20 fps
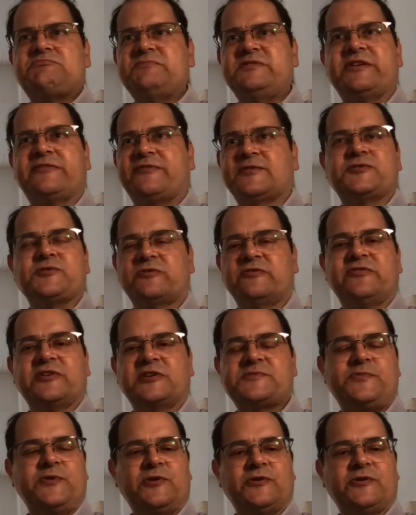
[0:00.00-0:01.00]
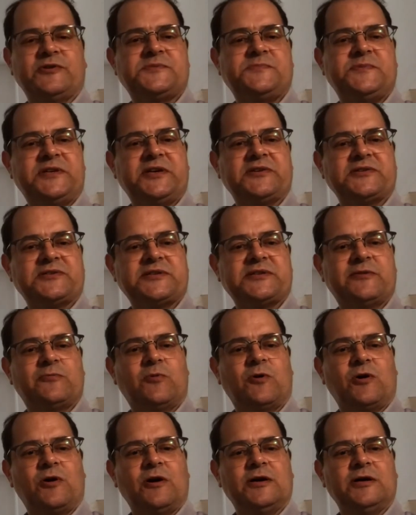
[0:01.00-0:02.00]
a different sort of experience because they
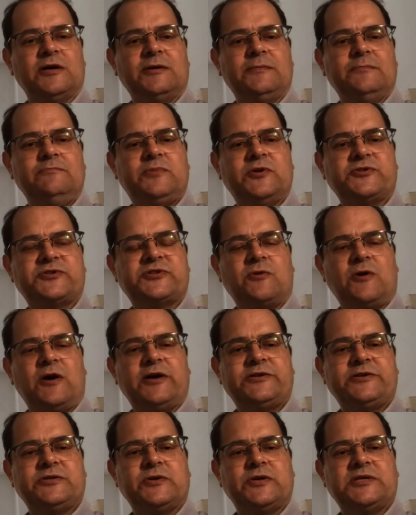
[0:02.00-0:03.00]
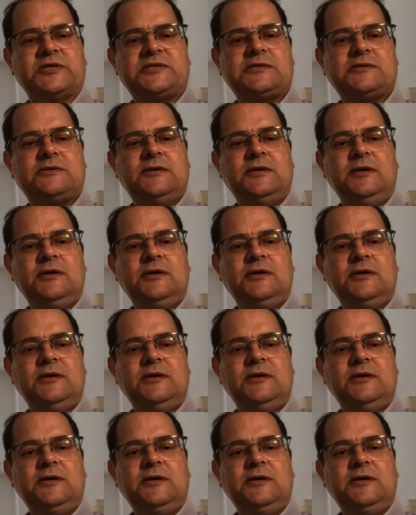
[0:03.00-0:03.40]
were postgraduates.